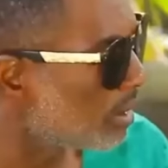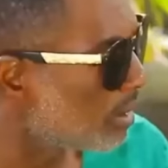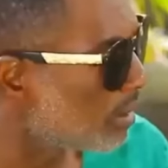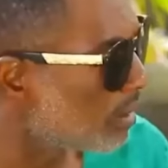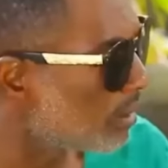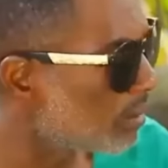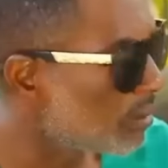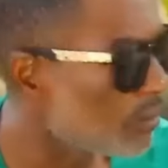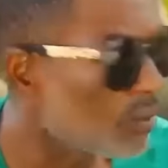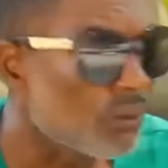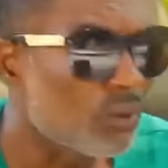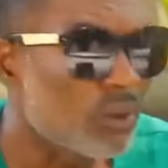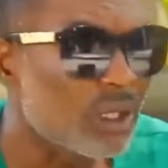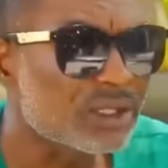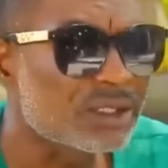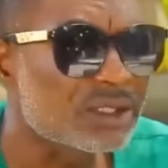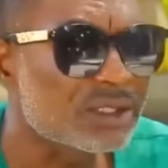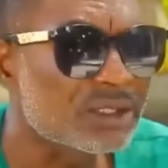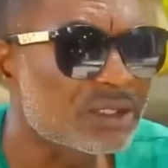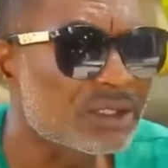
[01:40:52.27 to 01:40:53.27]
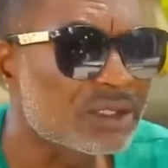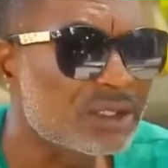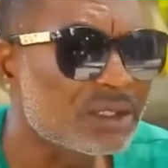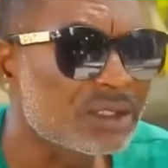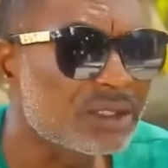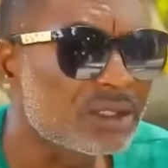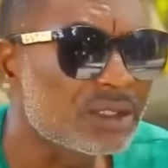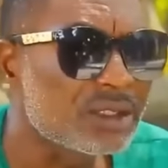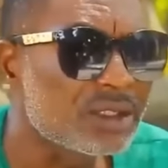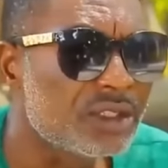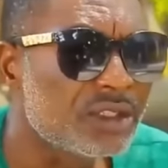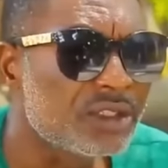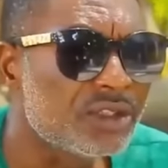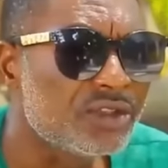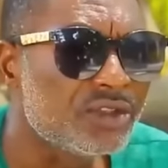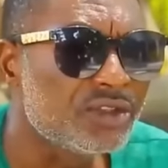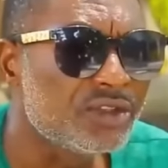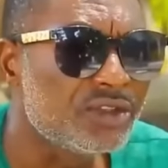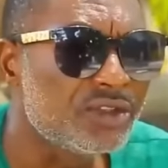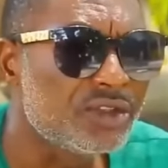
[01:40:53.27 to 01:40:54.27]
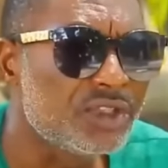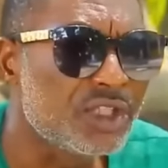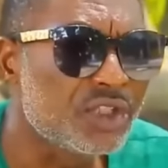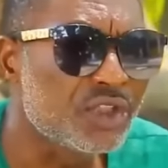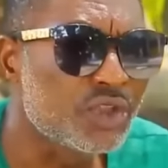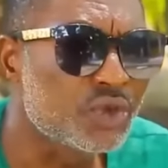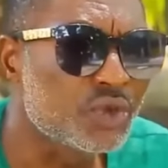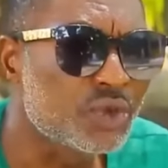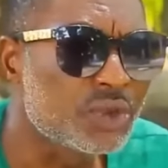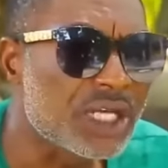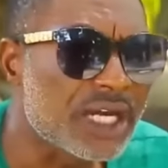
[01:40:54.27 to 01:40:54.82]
What? Did you do that?